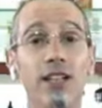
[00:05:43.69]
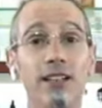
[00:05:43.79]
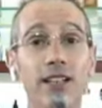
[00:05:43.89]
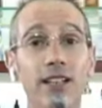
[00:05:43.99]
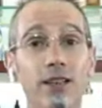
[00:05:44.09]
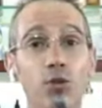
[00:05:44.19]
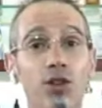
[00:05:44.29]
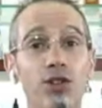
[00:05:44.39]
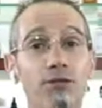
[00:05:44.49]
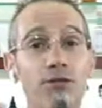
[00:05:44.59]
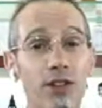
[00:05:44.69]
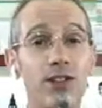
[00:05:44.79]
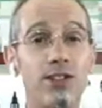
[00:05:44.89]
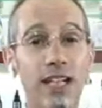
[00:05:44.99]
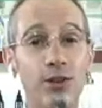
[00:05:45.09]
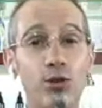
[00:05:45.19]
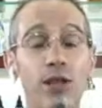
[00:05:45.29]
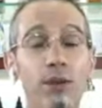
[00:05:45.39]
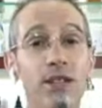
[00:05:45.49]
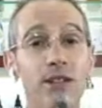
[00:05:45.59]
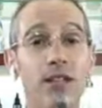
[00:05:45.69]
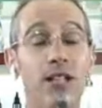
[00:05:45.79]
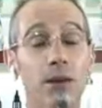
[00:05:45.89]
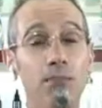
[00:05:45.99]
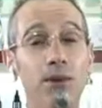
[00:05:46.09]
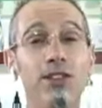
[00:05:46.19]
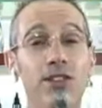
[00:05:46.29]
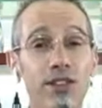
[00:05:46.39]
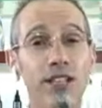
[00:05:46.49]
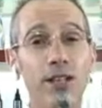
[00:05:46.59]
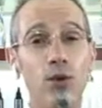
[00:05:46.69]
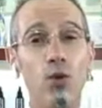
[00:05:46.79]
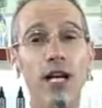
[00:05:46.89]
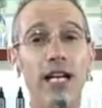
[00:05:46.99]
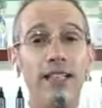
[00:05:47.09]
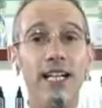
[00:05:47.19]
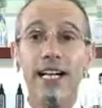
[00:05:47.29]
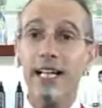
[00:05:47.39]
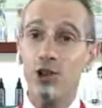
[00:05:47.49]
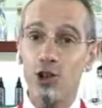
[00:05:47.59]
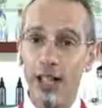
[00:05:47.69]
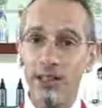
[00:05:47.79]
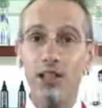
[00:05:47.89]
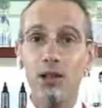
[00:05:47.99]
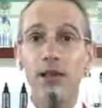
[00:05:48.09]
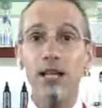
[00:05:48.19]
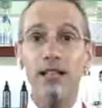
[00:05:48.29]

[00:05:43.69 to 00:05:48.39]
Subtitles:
there was a first century BC when a gentleman,